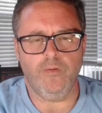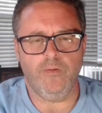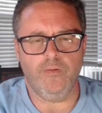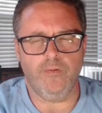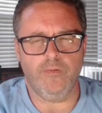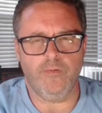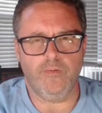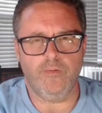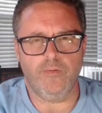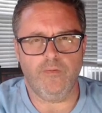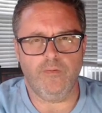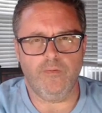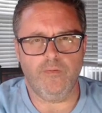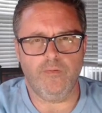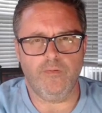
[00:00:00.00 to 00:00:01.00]

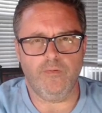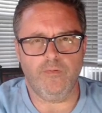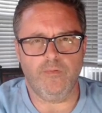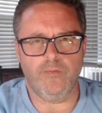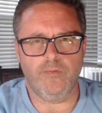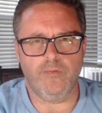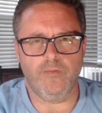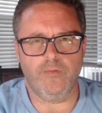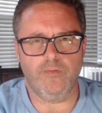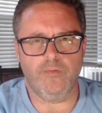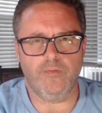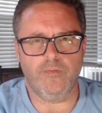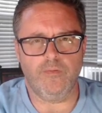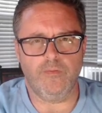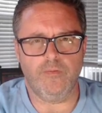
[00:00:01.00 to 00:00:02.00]

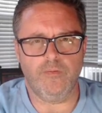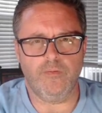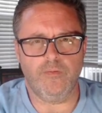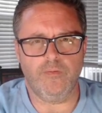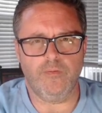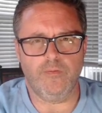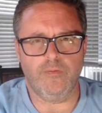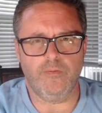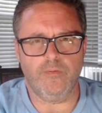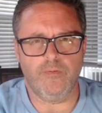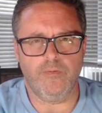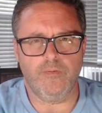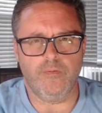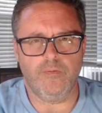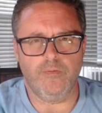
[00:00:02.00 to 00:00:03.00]

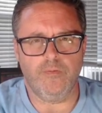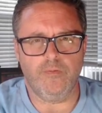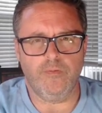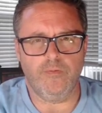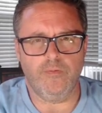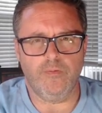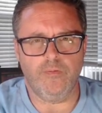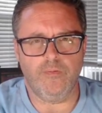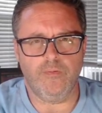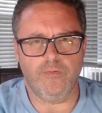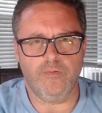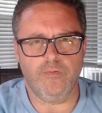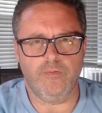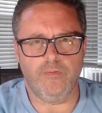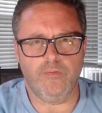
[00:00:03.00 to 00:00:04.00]

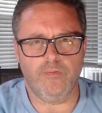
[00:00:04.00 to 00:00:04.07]
The person shown says nothing.